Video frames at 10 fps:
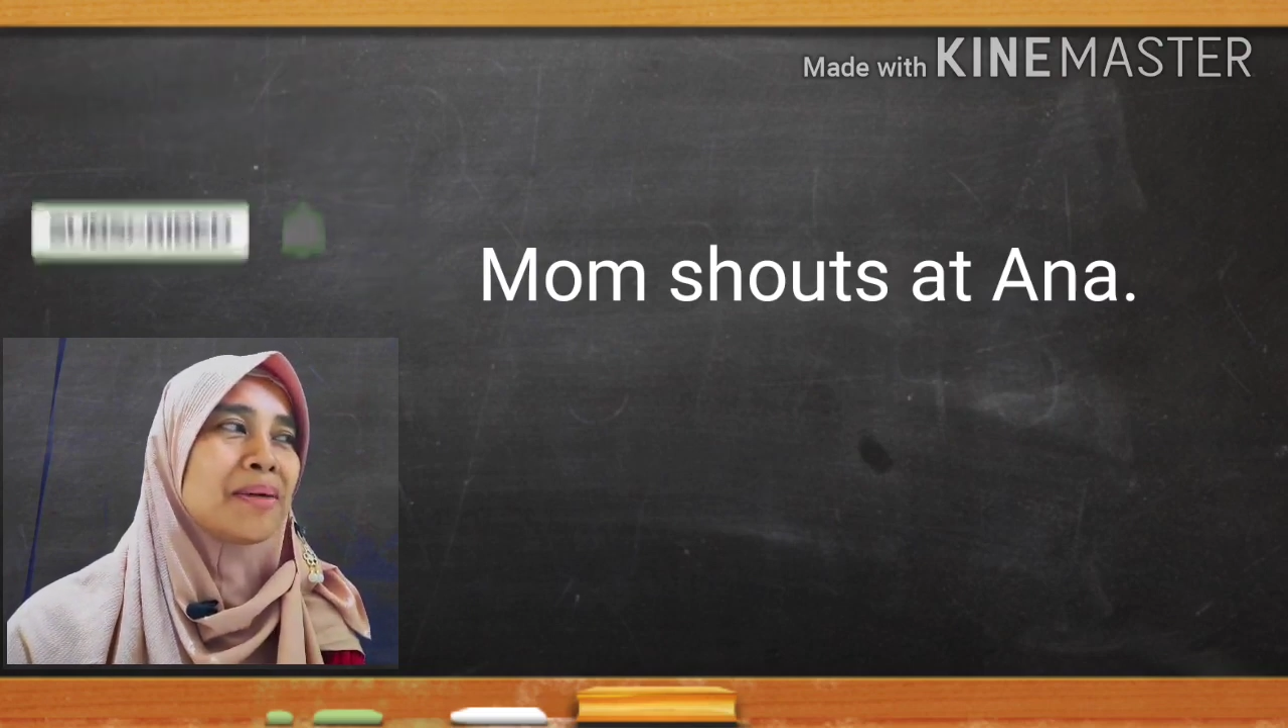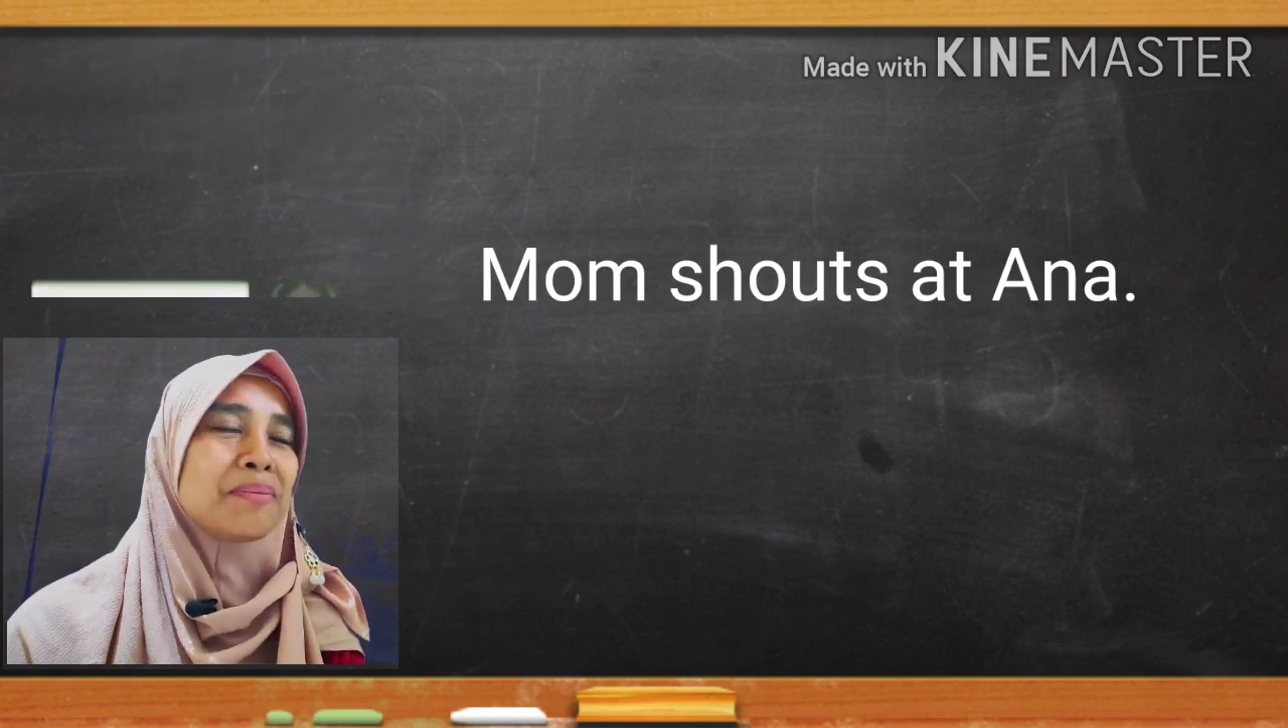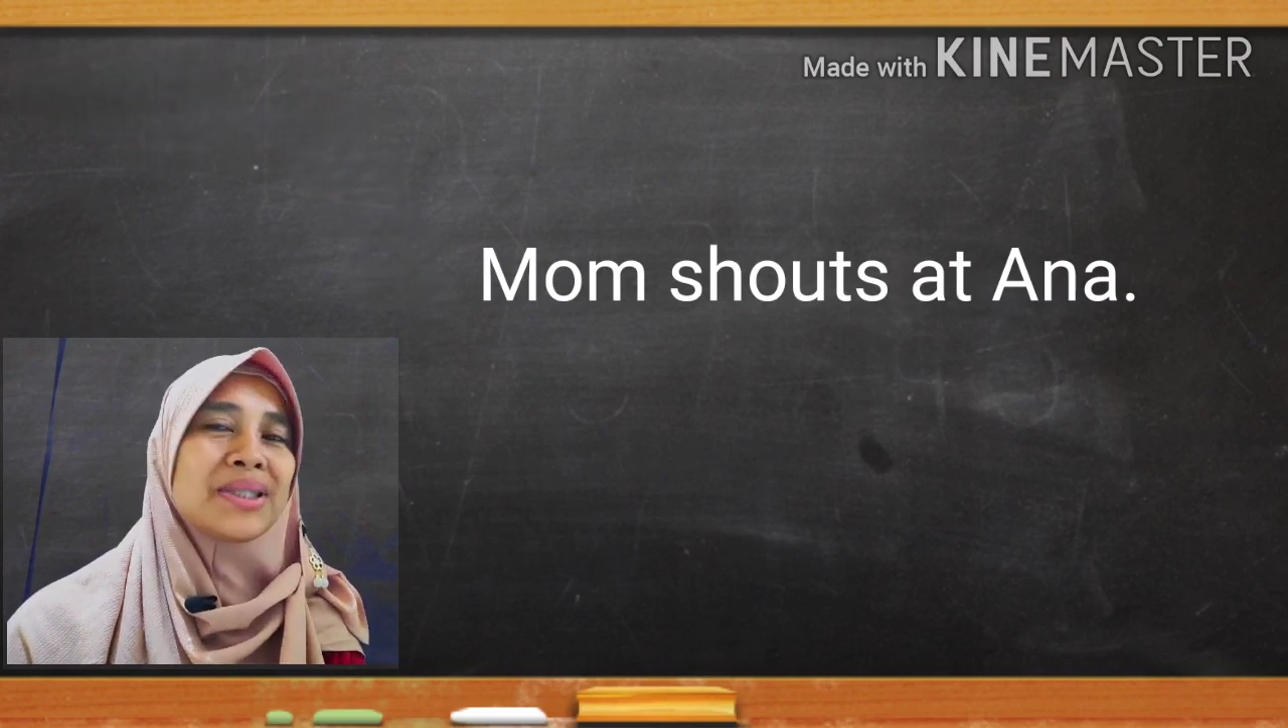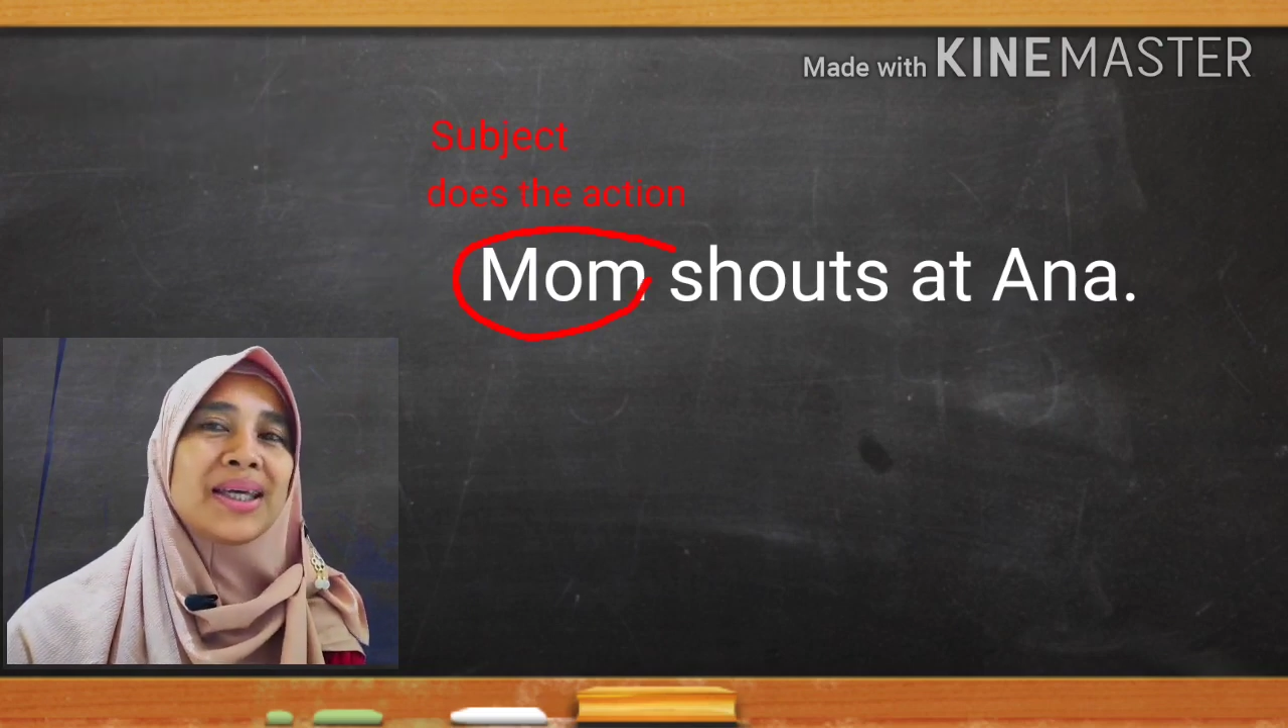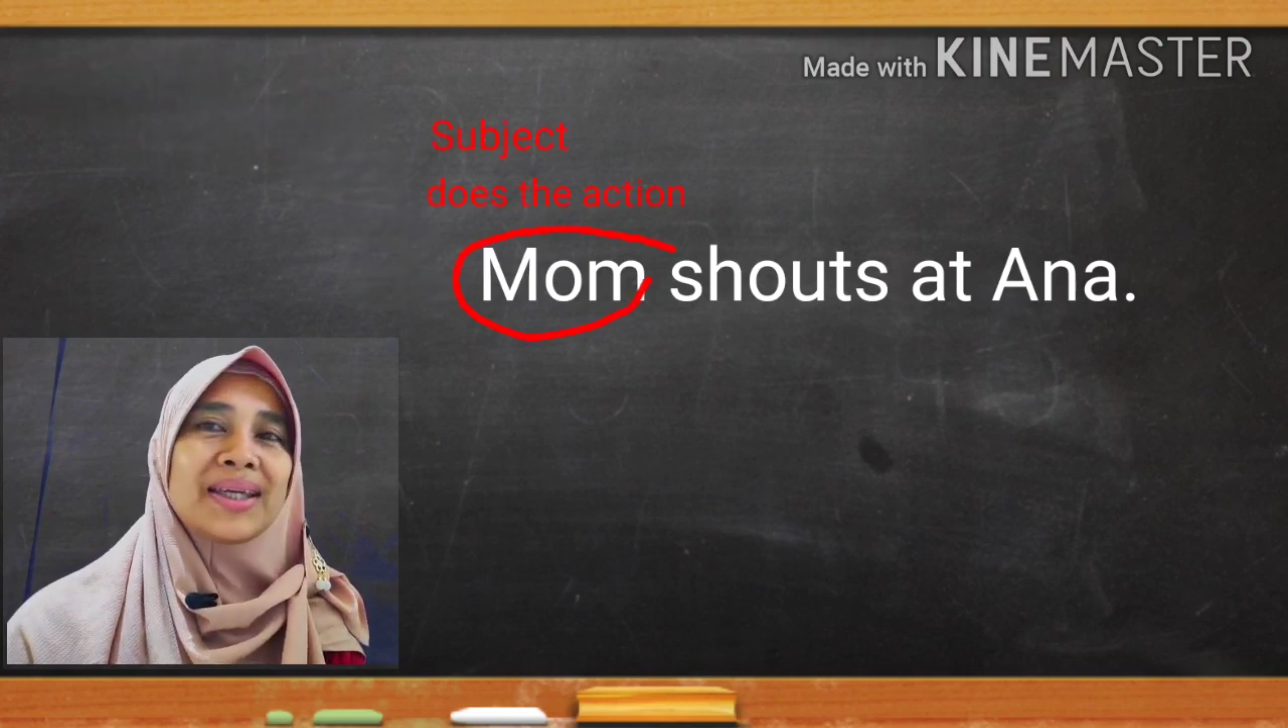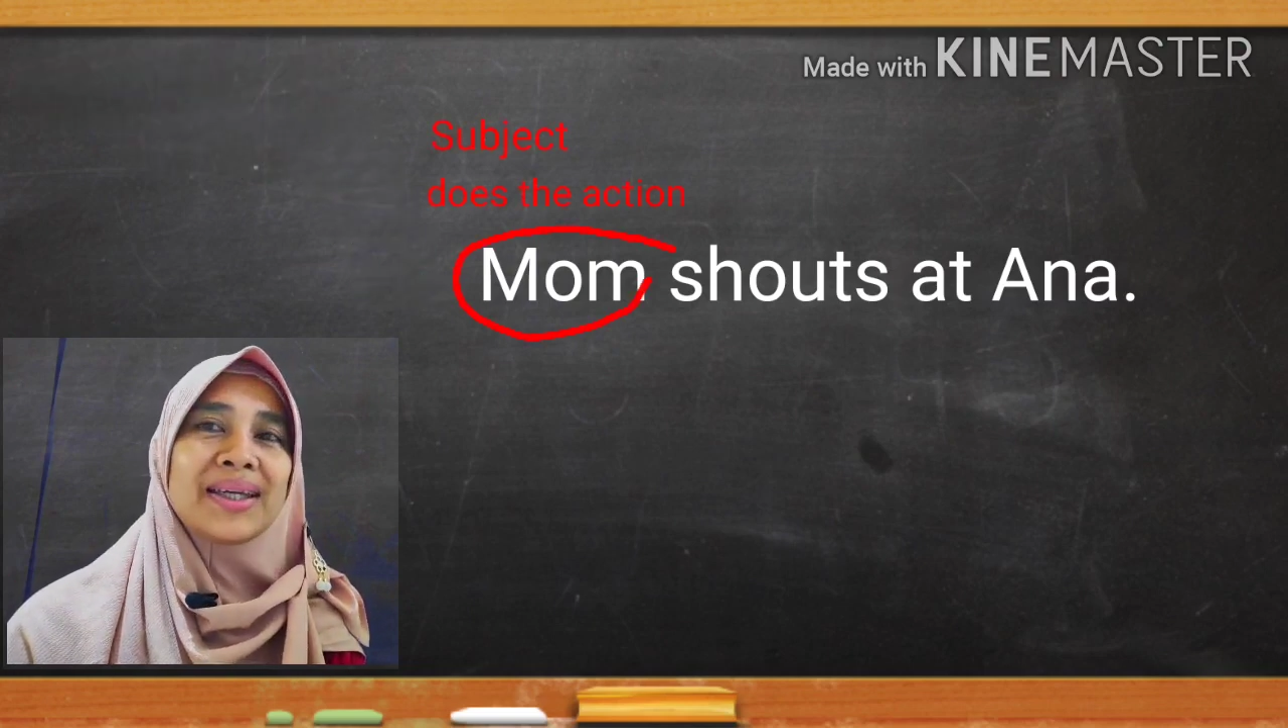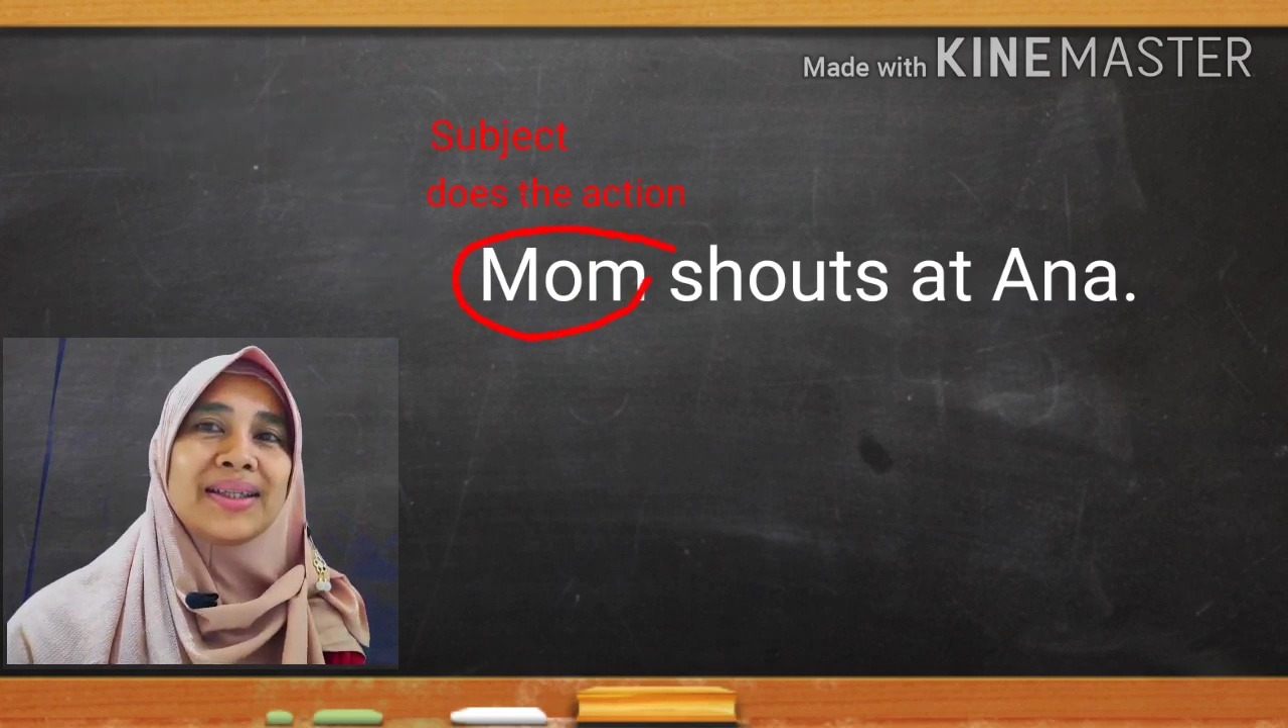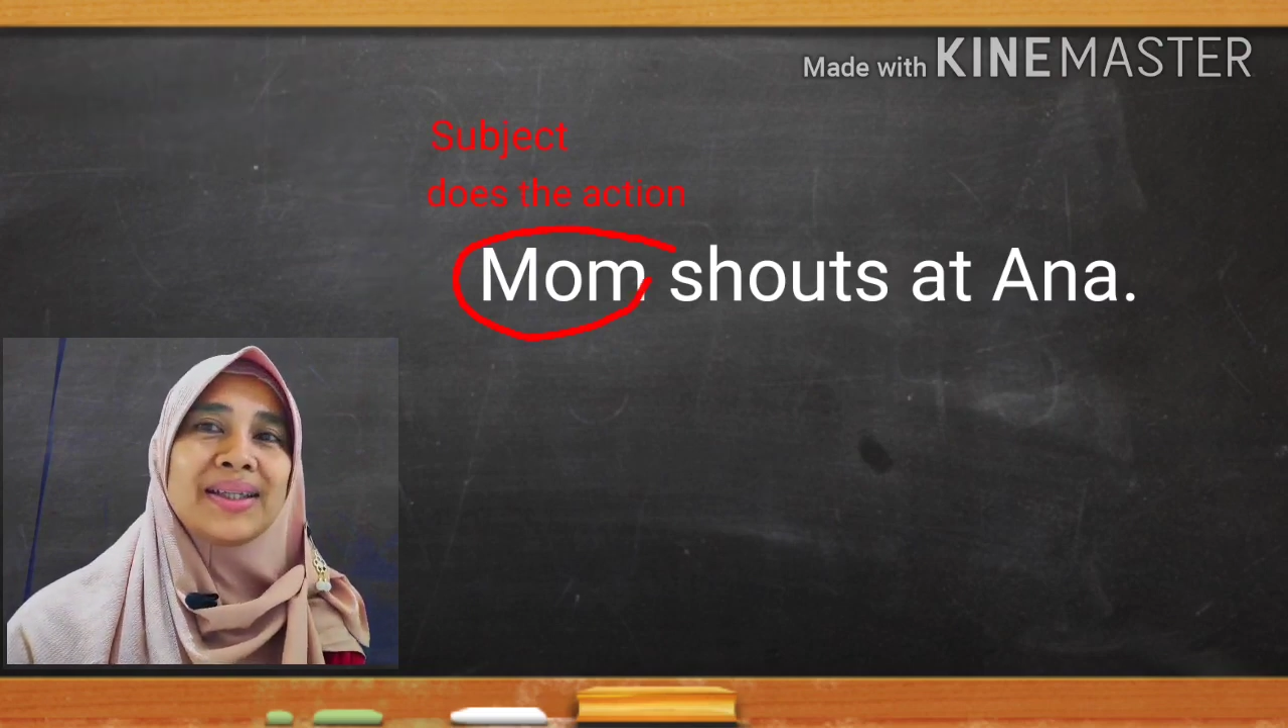subject